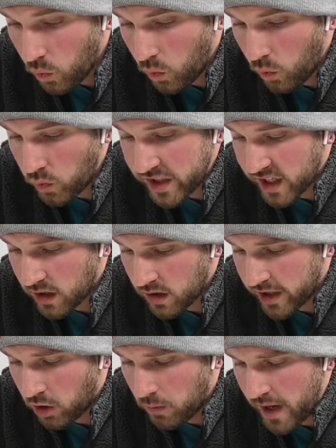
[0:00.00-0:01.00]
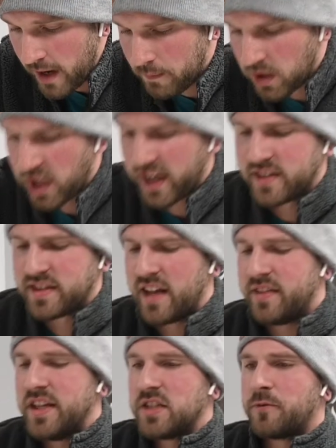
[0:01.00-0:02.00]
we did a little bit, but like I
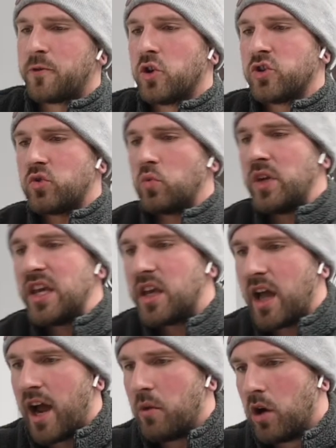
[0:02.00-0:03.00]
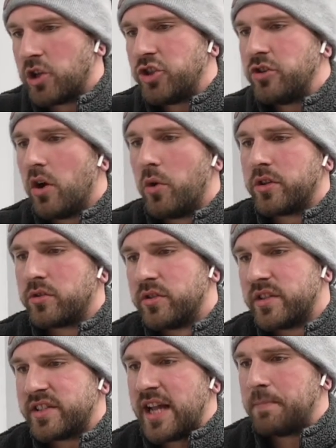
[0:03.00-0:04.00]
said, this first week, I want you going through
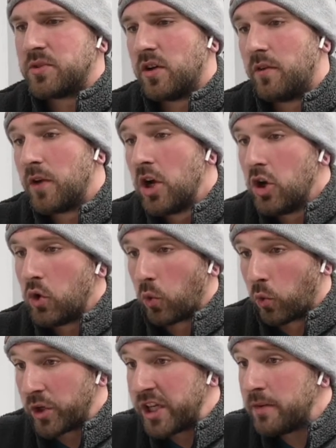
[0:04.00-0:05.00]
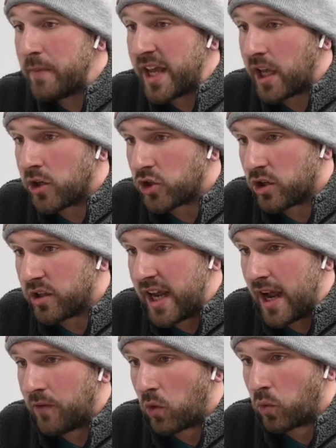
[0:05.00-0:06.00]
the steps of making sure
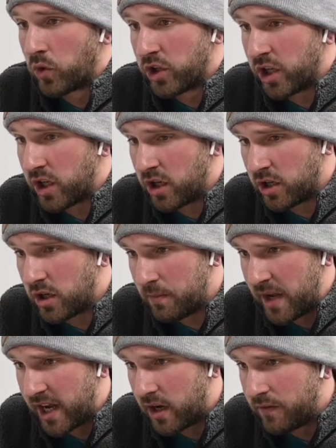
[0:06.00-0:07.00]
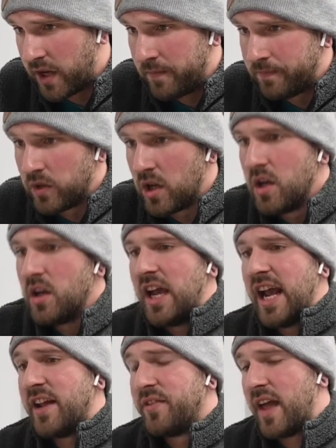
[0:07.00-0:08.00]
they have a really good command of it,
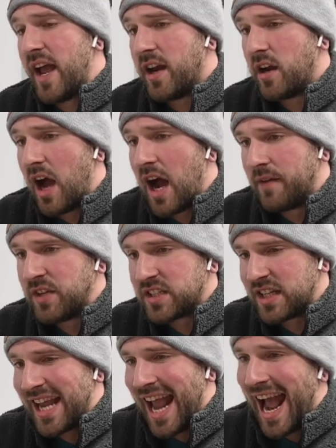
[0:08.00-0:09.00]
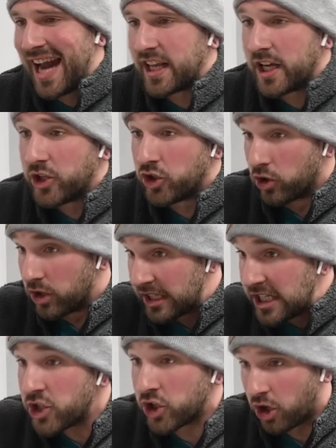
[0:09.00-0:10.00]
and then obviously adding in your
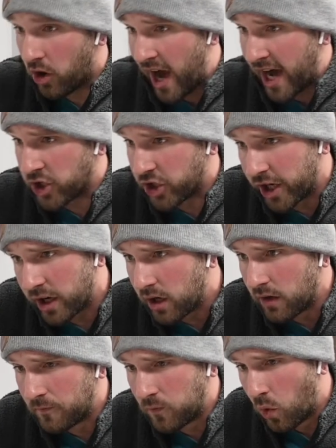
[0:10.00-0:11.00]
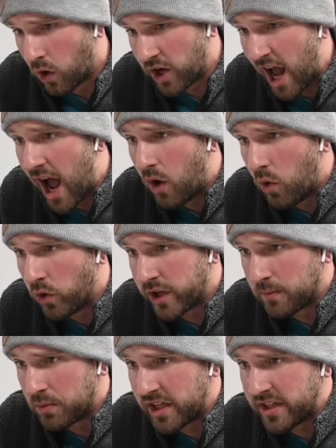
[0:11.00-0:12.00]
leash correction for not
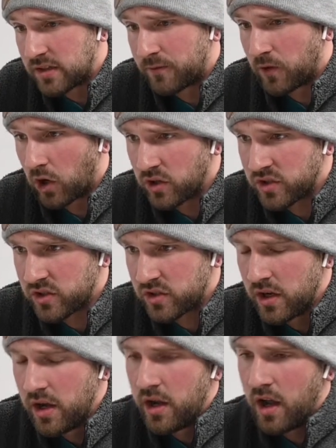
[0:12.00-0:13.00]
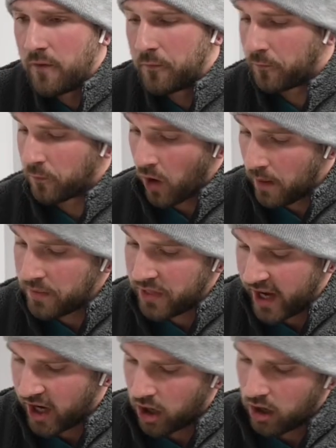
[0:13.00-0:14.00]
holding place first. From
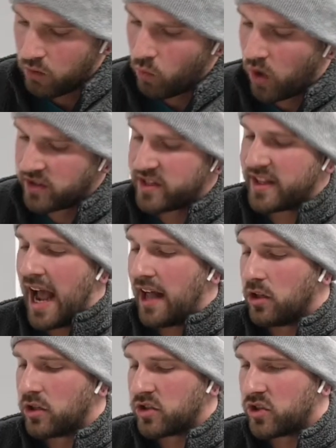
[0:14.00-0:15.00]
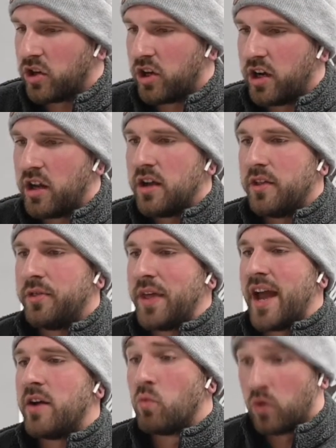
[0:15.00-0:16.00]
there, once that looks good,
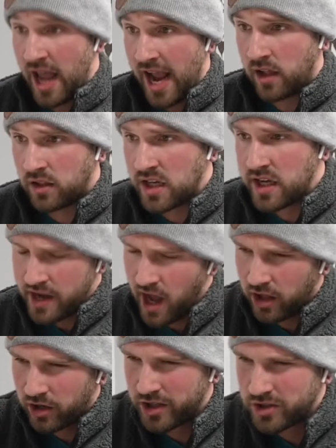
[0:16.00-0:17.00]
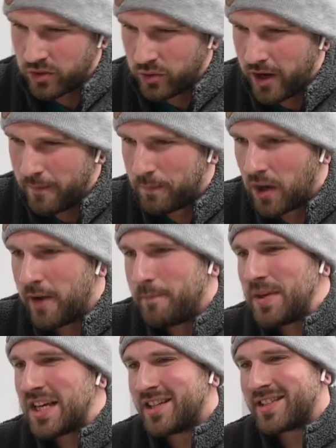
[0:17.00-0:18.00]
then we'll add the e-collar into it.
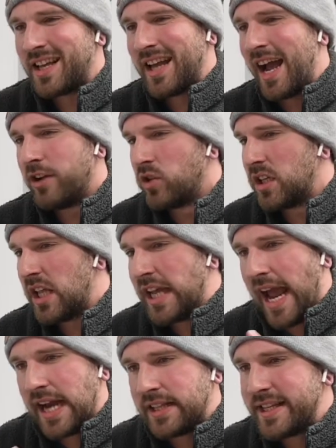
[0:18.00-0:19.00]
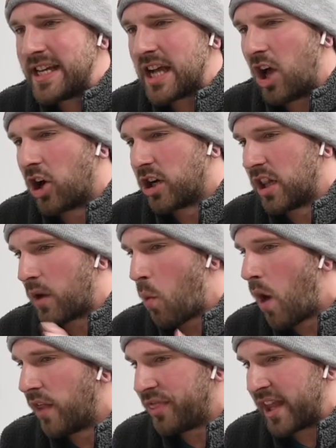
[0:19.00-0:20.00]
But because I only like adding the e-collar into like
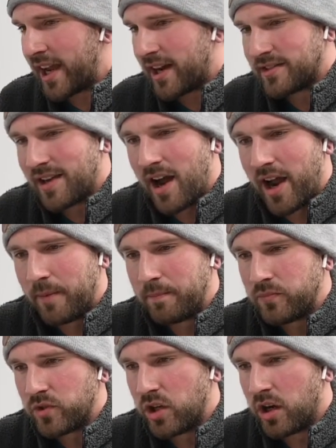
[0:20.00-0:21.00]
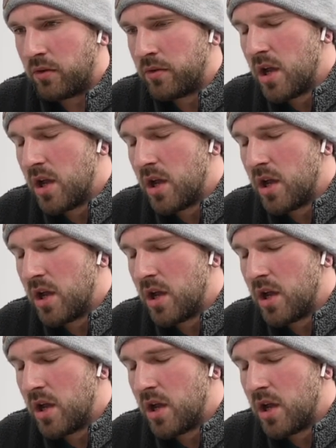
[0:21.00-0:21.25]
one thing at a time, you know,